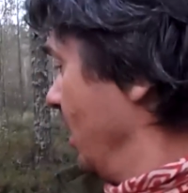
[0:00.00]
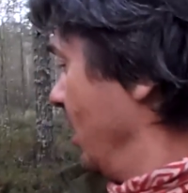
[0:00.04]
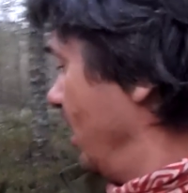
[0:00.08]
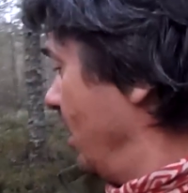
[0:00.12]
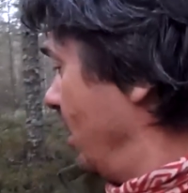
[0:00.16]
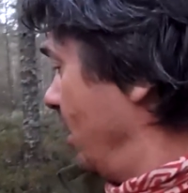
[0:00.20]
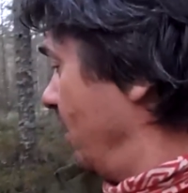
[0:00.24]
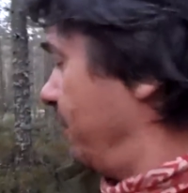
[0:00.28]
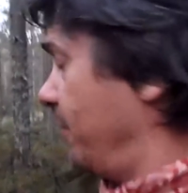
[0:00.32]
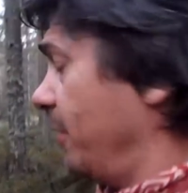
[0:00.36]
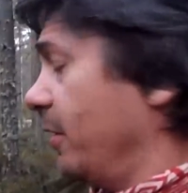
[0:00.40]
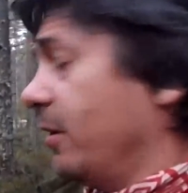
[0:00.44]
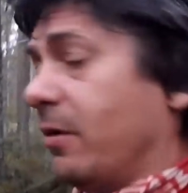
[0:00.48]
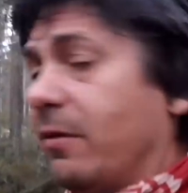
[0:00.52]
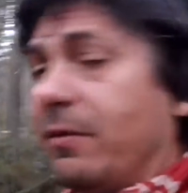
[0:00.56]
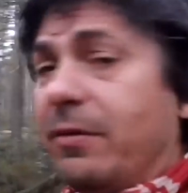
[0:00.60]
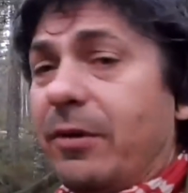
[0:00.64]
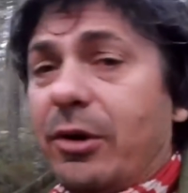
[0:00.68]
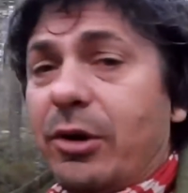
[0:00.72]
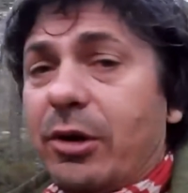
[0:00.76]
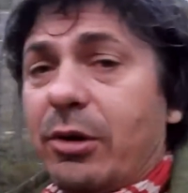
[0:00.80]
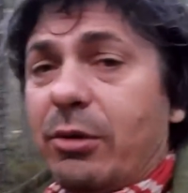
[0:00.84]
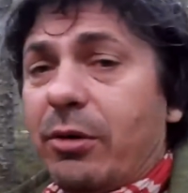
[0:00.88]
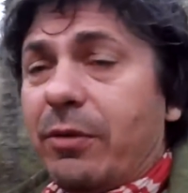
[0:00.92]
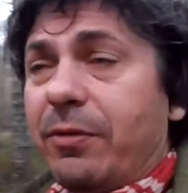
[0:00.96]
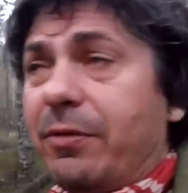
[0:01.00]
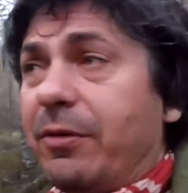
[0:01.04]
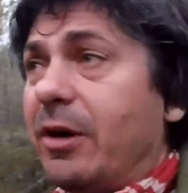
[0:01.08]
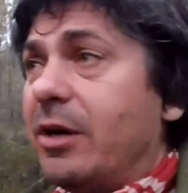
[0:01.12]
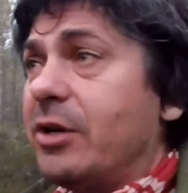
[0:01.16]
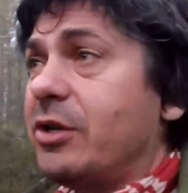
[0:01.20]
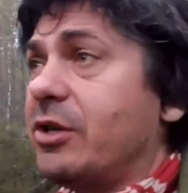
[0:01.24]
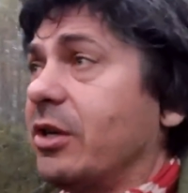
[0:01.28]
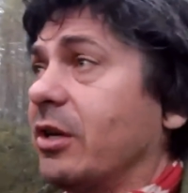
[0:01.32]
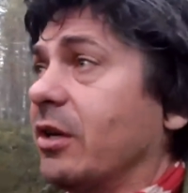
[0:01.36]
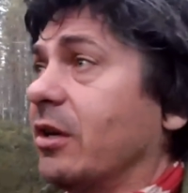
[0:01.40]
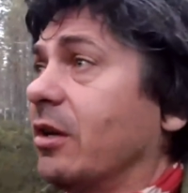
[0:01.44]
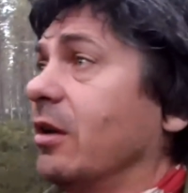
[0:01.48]
I find it very
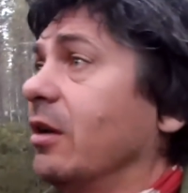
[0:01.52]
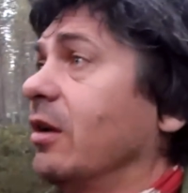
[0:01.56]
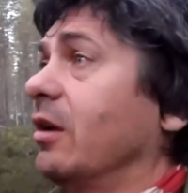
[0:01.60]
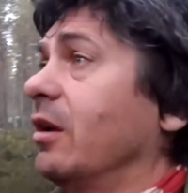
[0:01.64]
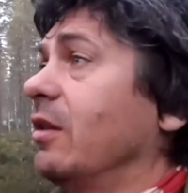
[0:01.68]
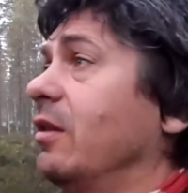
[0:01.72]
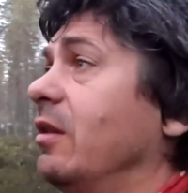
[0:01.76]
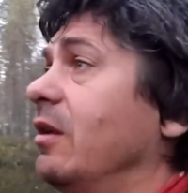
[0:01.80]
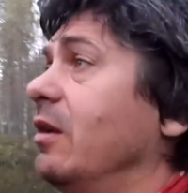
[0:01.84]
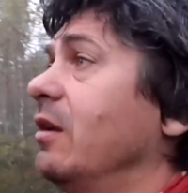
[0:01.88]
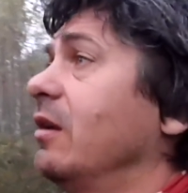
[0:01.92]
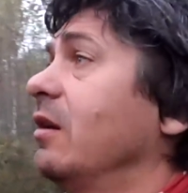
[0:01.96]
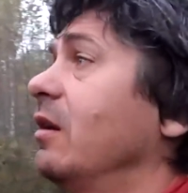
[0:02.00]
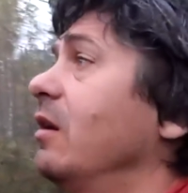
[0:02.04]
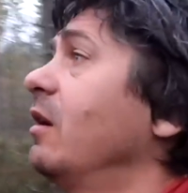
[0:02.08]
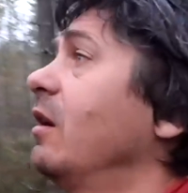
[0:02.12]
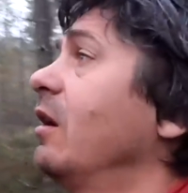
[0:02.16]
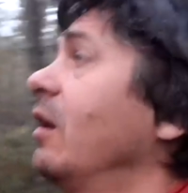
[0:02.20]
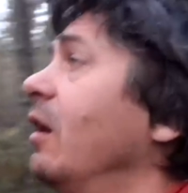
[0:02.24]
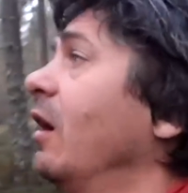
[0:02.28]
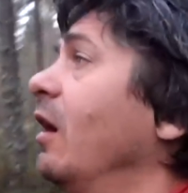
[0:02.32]
refreshing. And then